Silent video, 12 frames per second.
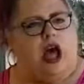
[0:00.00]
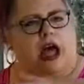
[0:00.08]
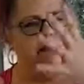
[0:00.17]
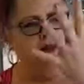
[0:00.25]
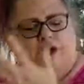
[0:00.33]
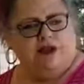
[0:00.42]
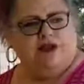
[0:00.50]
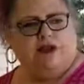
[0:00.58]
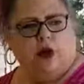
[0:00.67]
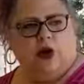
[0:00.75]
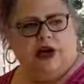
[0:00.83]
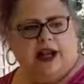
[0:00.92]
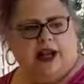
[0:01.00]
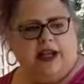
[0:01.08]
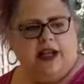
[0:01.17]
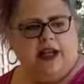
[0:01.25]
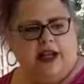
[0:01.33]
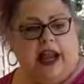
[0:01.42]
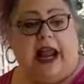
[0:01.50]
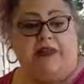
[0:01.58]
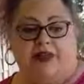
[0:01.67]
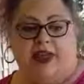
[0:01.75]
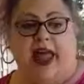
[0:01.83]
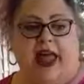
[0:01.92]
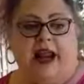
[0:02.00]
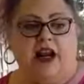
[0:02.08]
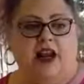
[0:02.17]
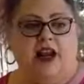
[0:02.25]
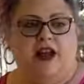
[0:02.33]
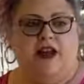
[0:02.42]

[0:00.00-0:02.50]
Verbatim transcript: I moved to Florida. And then